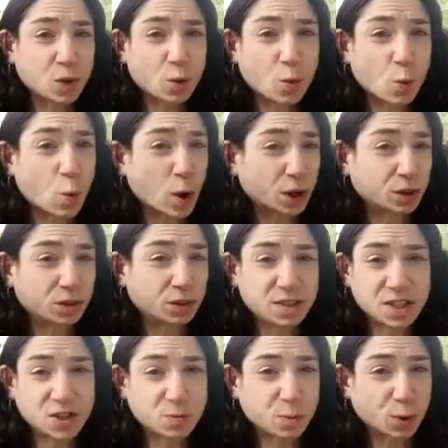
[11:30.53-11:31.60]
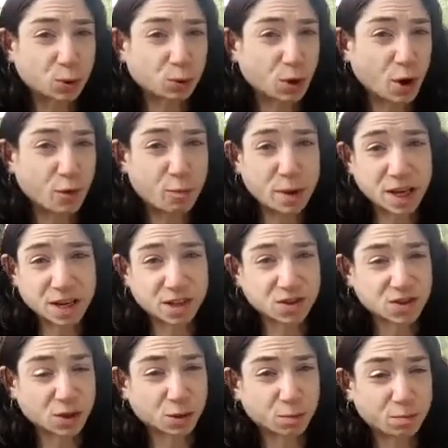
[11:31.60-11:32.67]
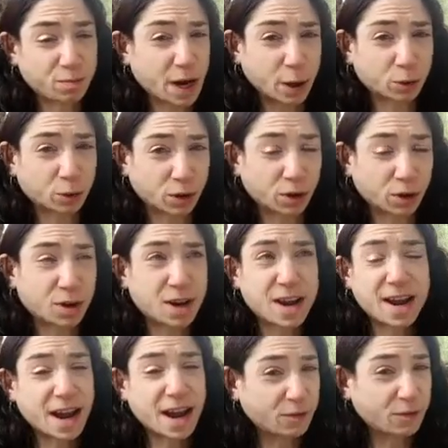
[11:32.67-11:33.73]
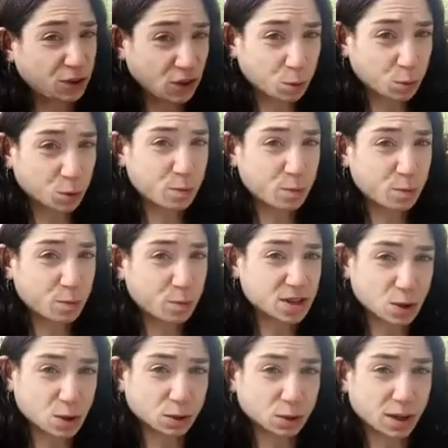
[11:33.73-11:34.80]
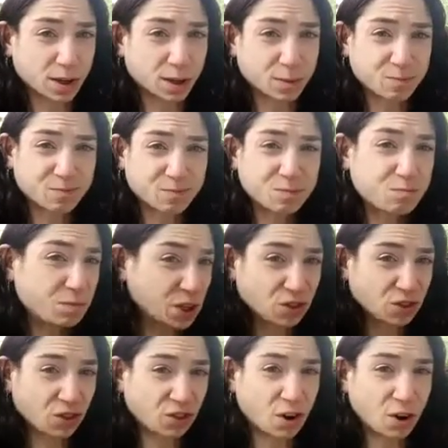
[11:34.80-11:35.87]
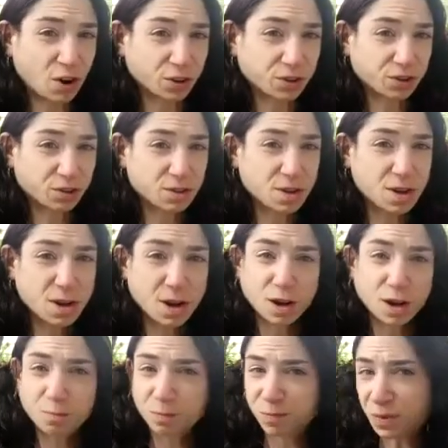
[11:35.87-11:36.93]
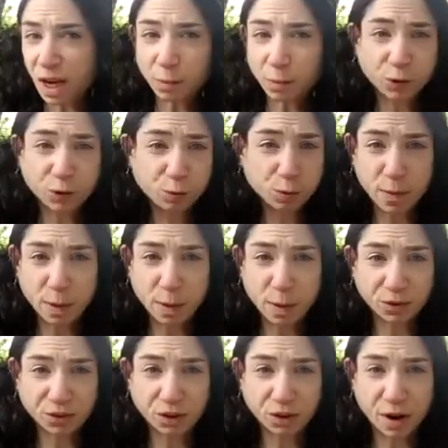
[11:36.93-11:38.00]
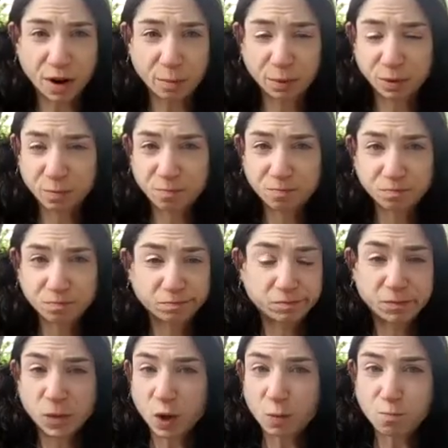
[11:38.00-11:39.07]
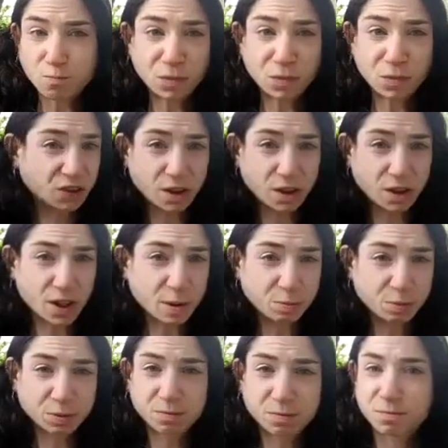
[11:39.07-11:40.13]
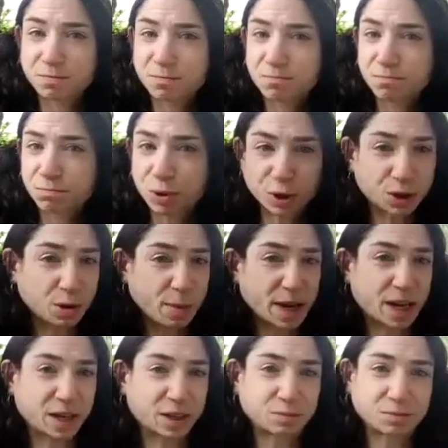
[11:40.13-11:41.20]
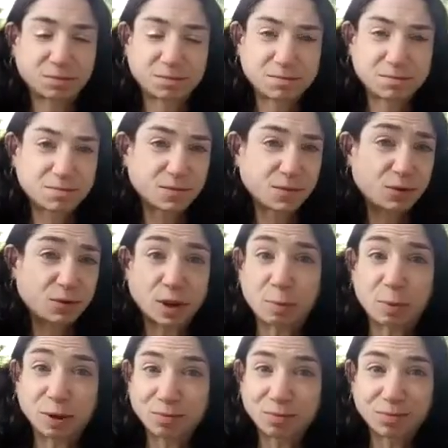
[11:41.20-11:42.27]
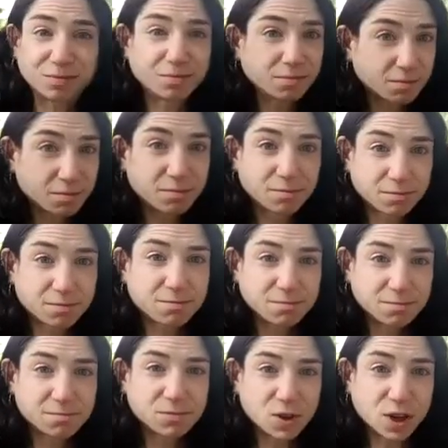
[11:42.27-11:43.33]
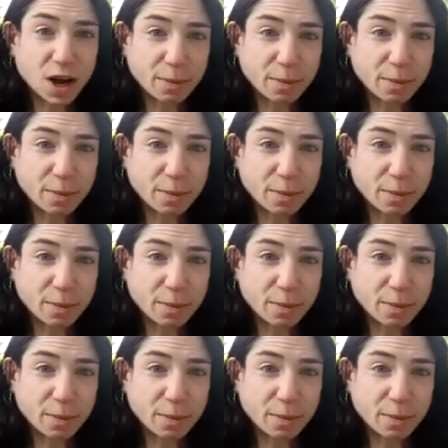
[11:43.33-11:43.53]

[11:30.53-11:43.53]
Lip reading: 1 teaspoon of baking soda powder, half a teaspoon of baking soda, pinch of salt, tablespoon of maple syrup. Mix it all up, put it in the pan, flip it. You got